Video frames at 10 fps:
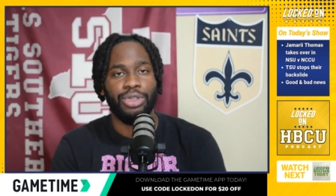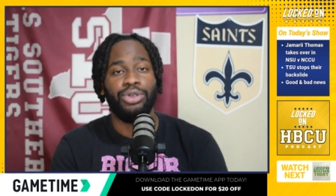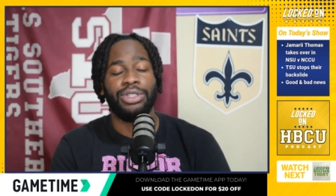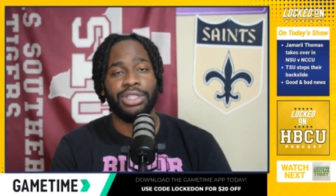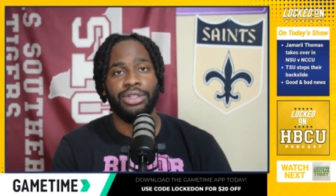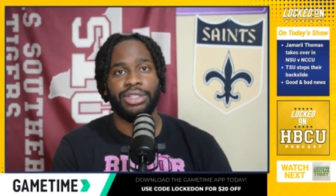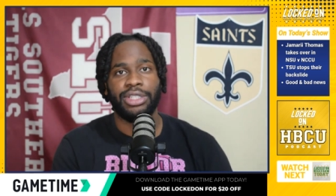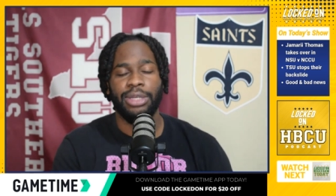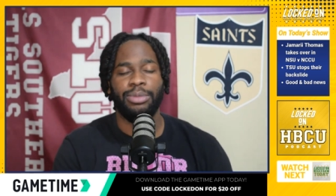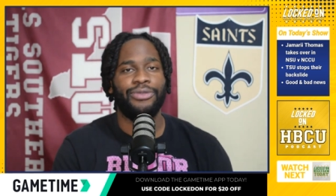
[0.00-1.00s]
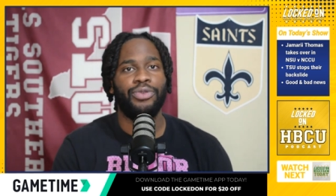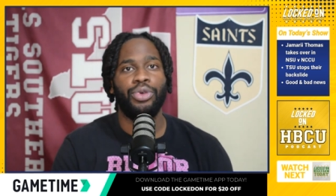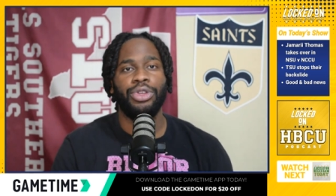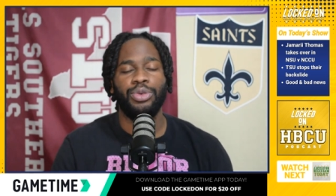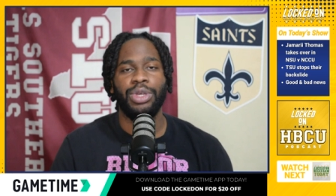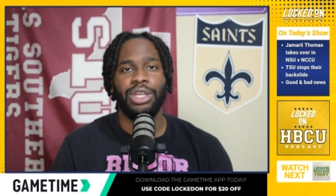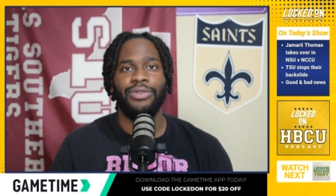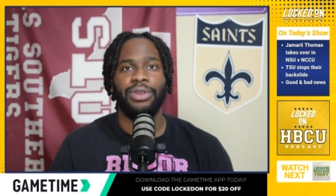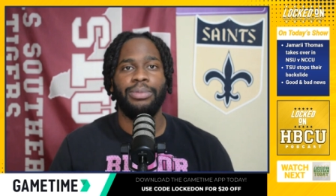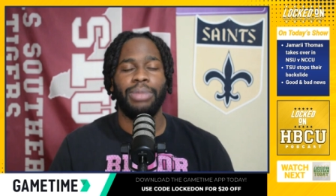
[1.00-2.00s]
You can see your seat before you
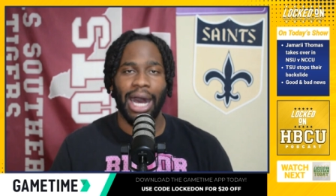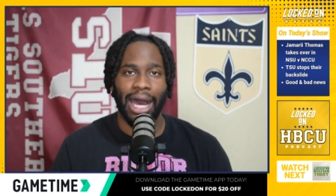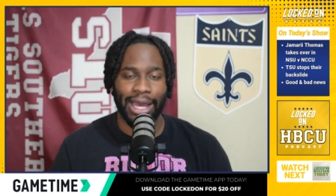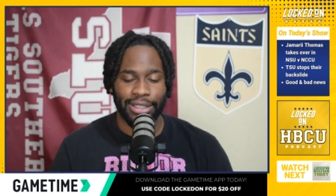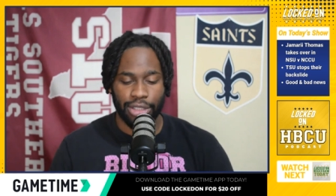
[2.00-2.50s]
even buy.